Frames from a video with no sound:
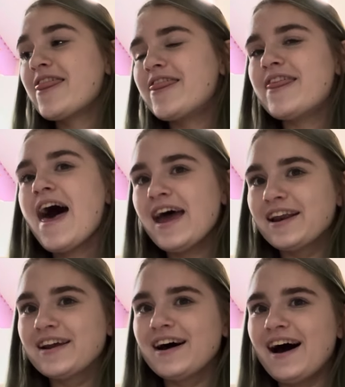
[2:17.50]

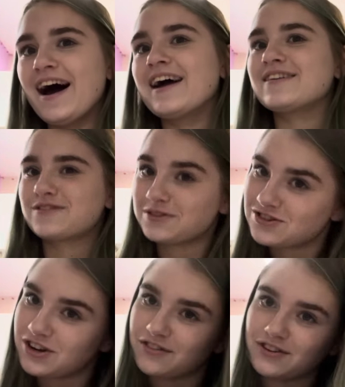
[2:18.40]
then I
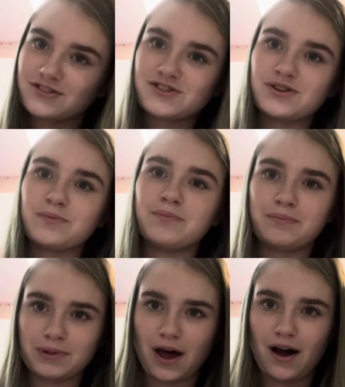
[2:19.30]
switched over to
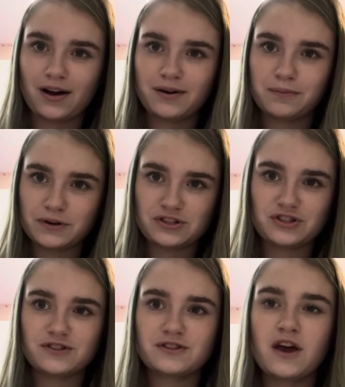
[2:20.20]
Bloch pointe
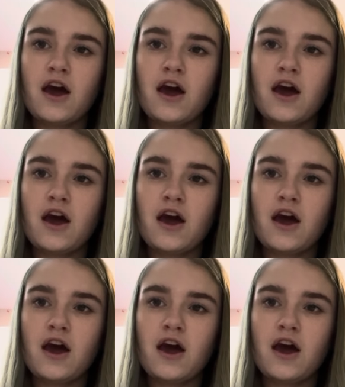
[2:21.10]
shoes.